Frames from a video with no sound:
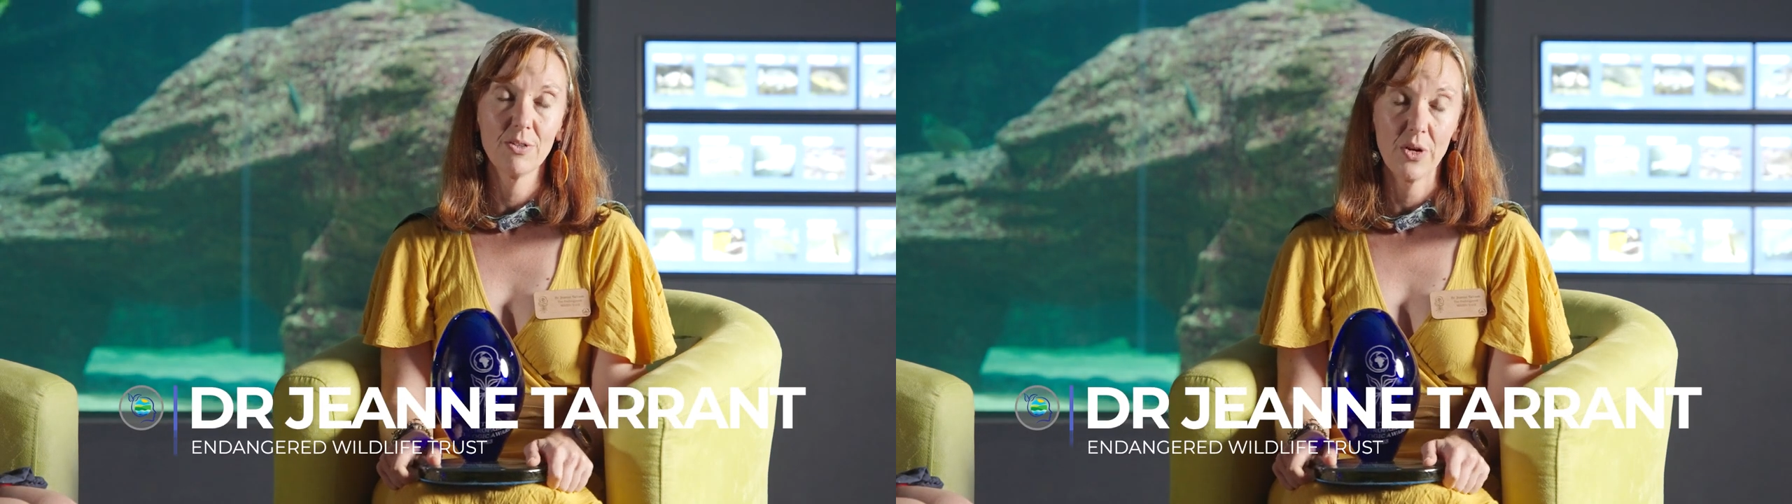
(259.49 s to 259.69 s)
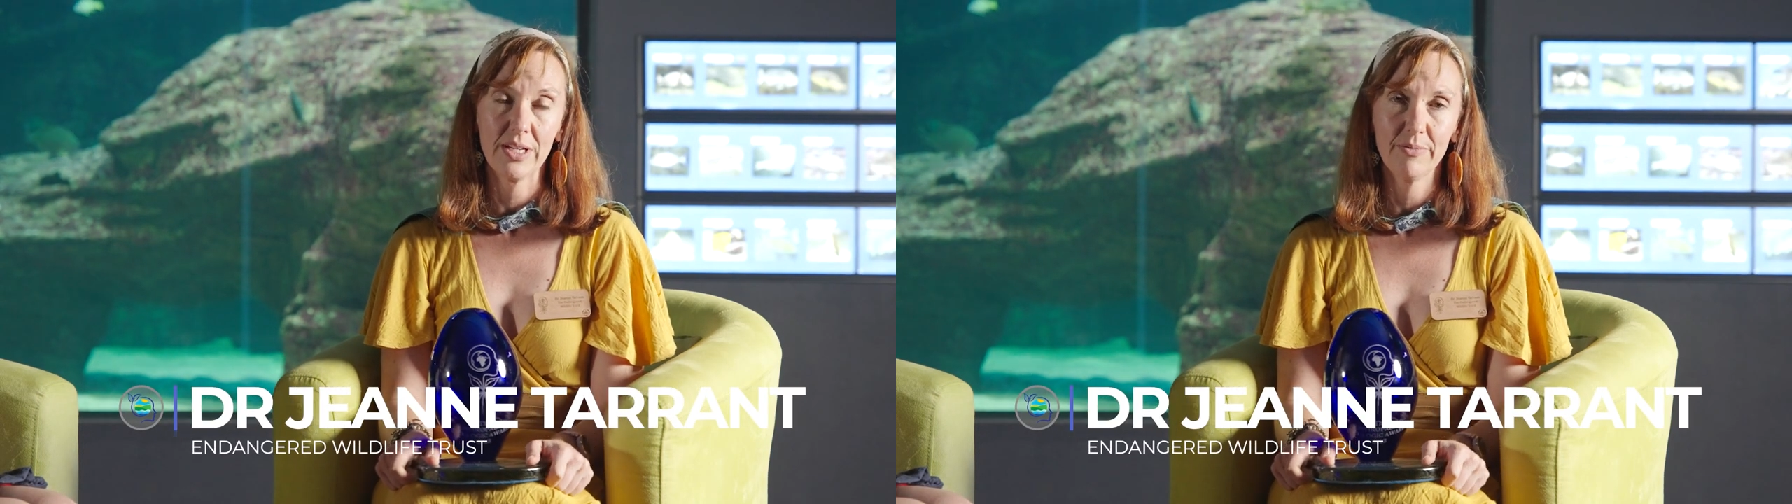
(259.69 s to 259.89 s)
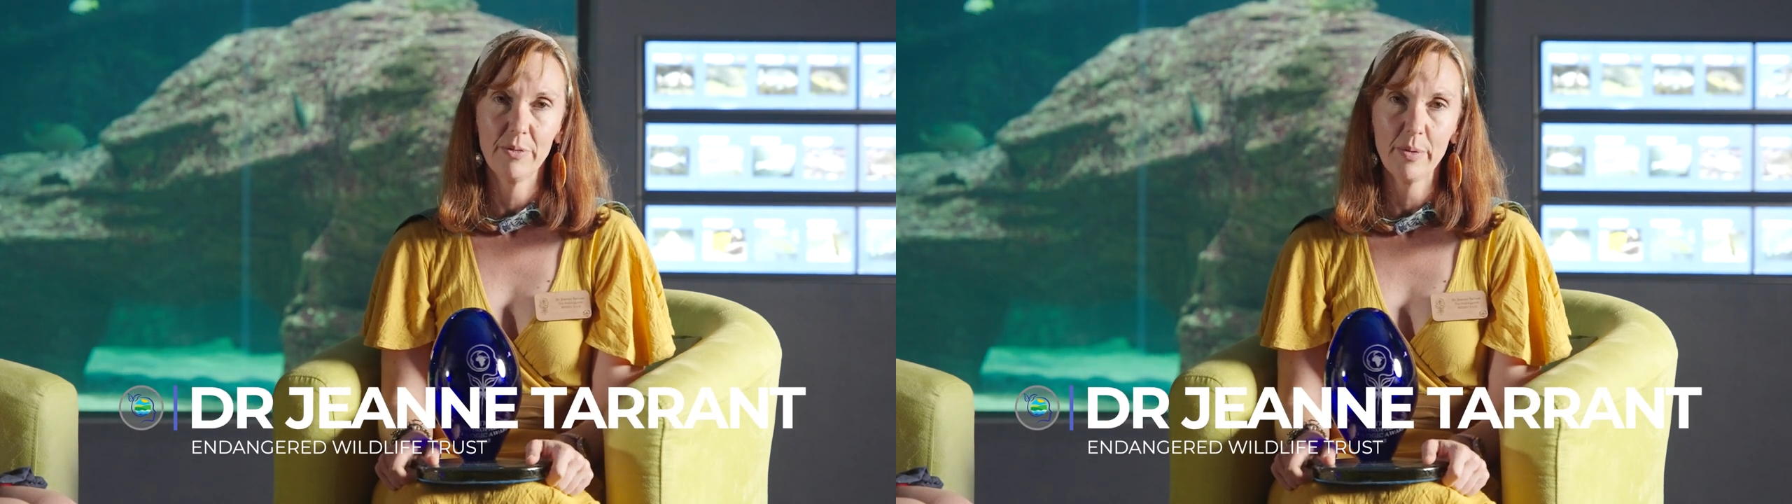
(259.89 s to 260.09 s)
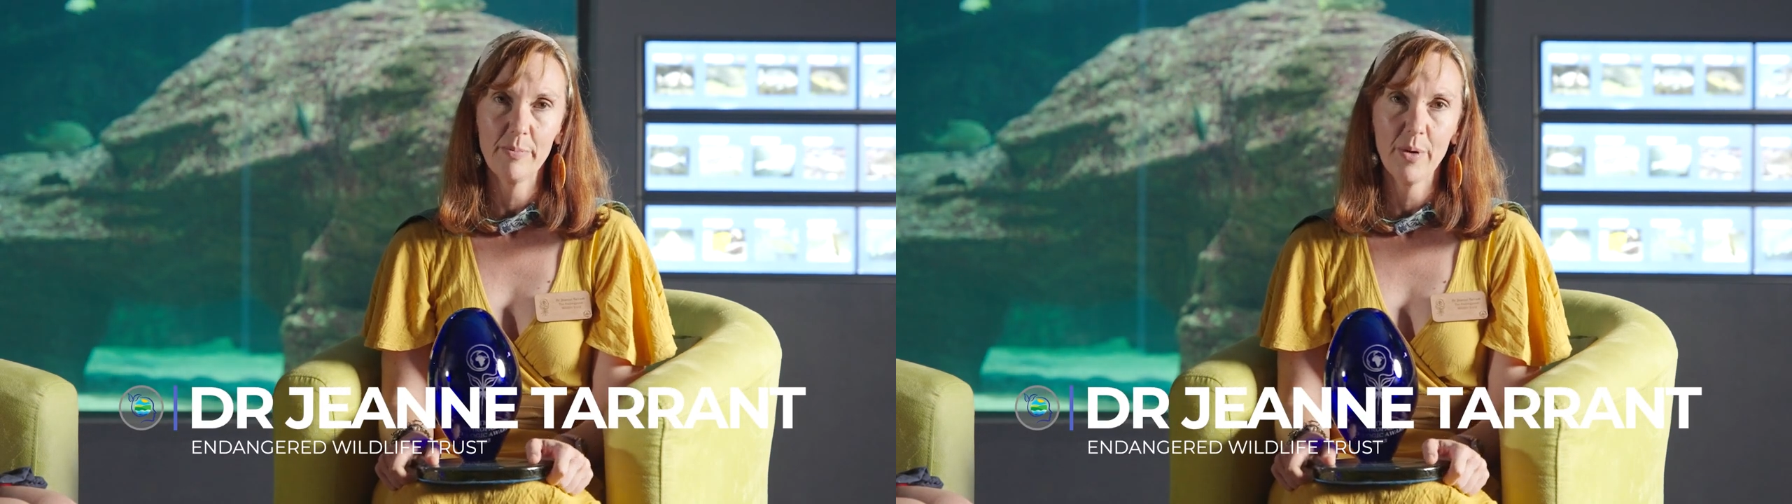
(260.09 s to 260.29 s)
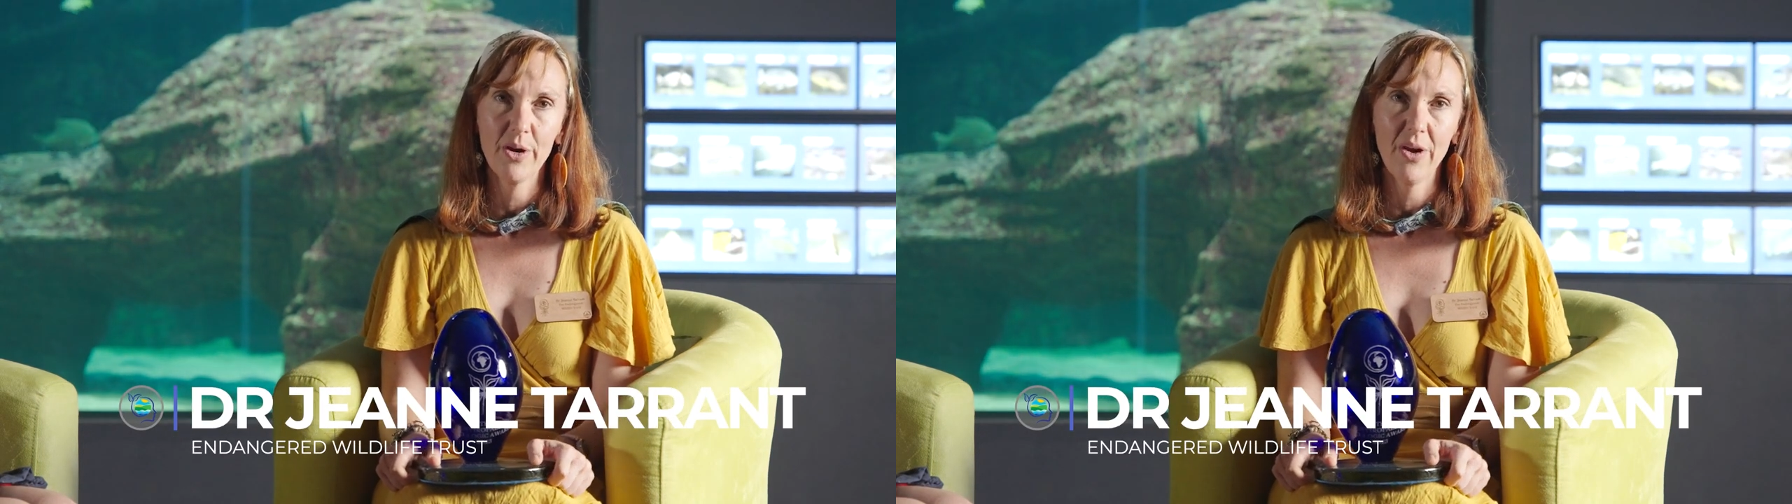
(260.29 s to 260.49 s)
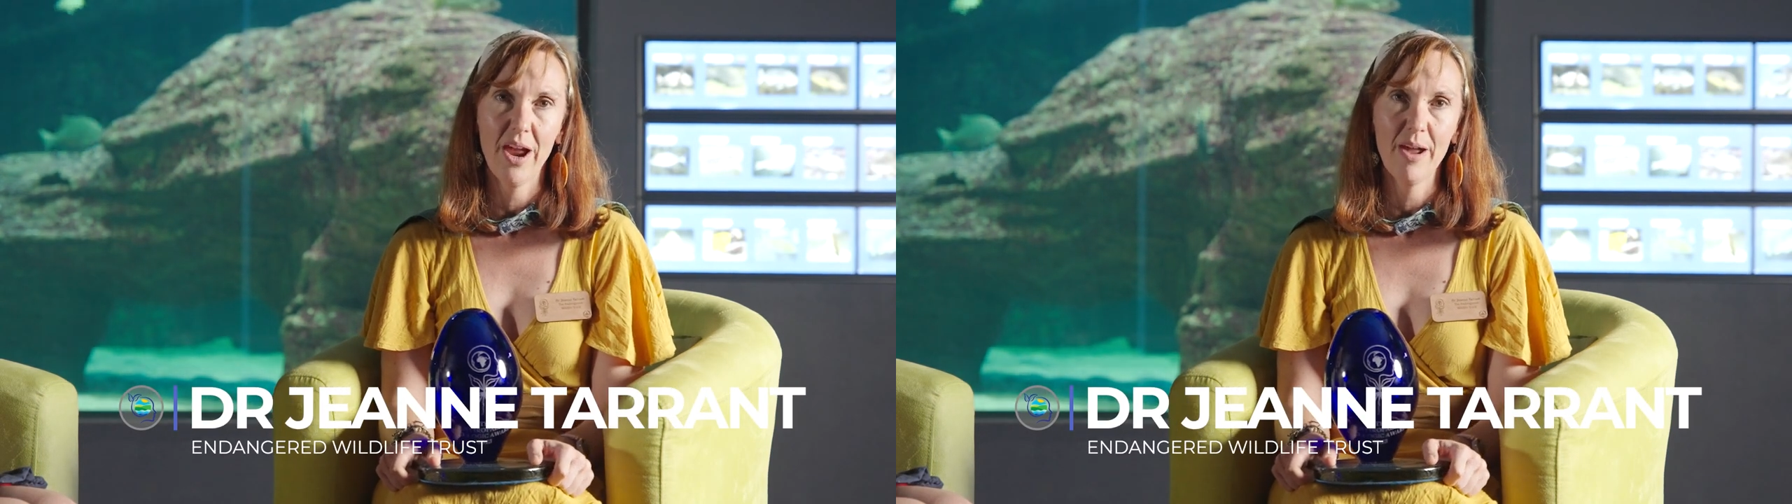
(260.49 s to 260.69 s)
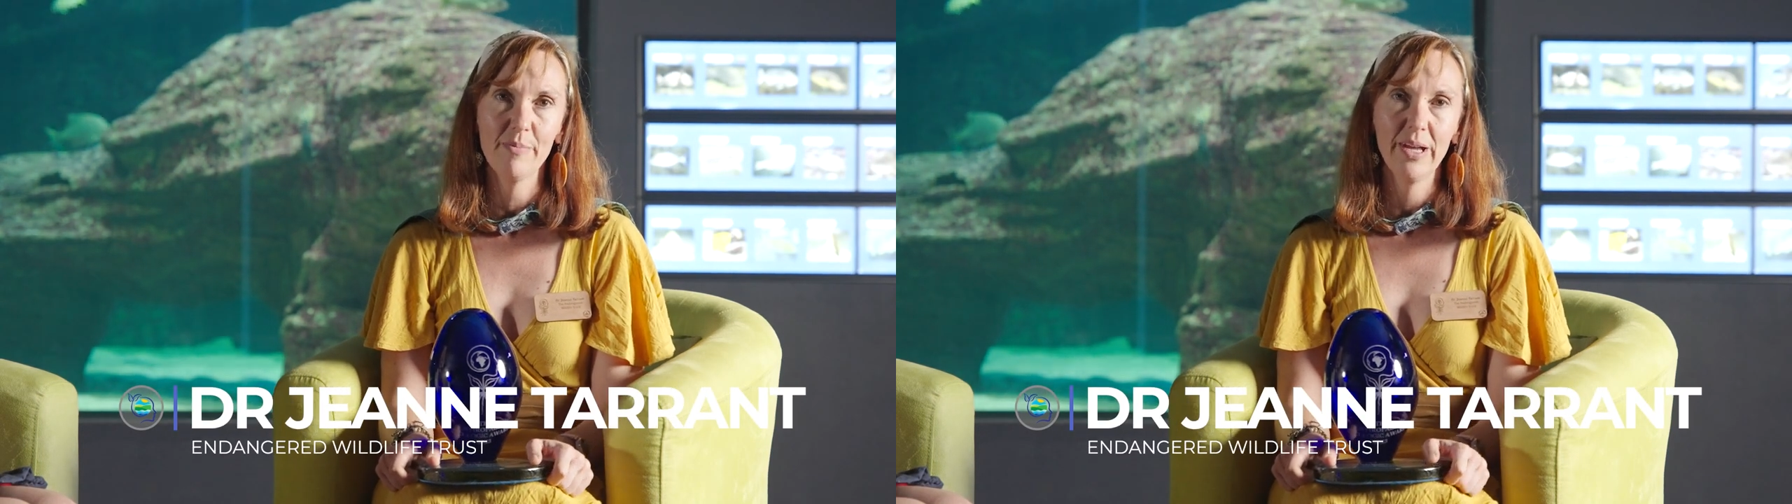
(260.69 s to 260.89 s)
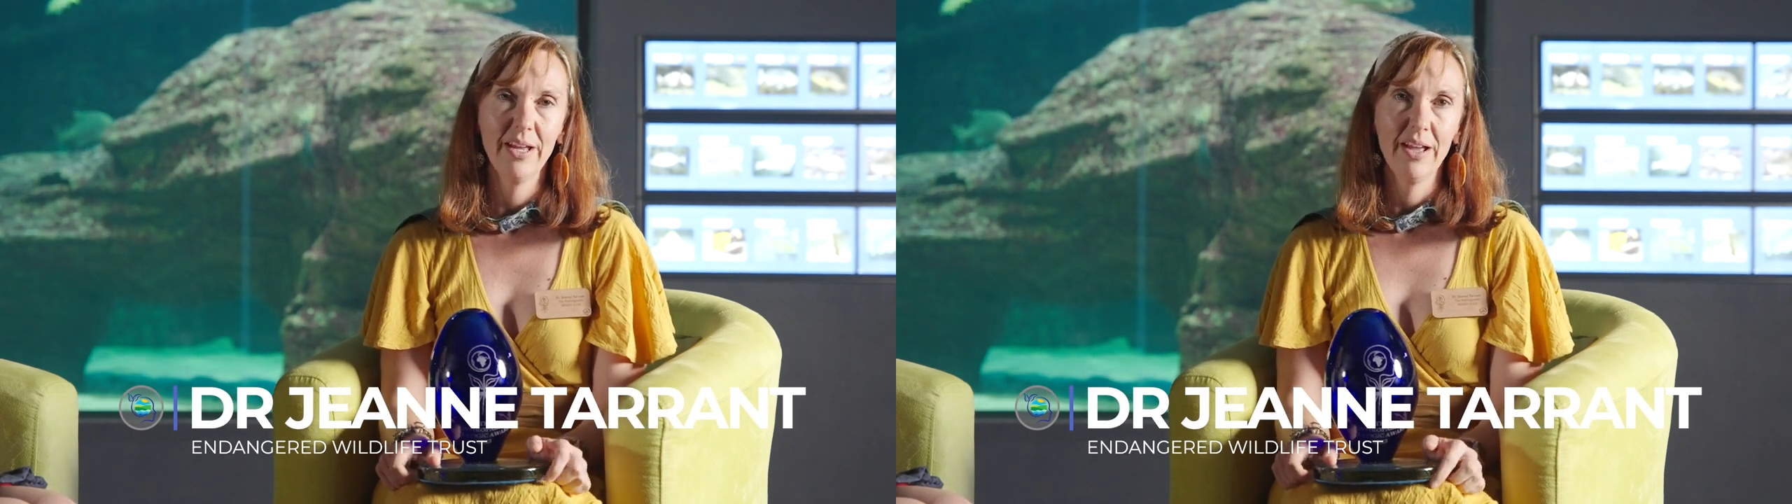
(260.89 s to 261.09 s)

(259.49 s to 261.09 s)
Threatened Amphibian Program,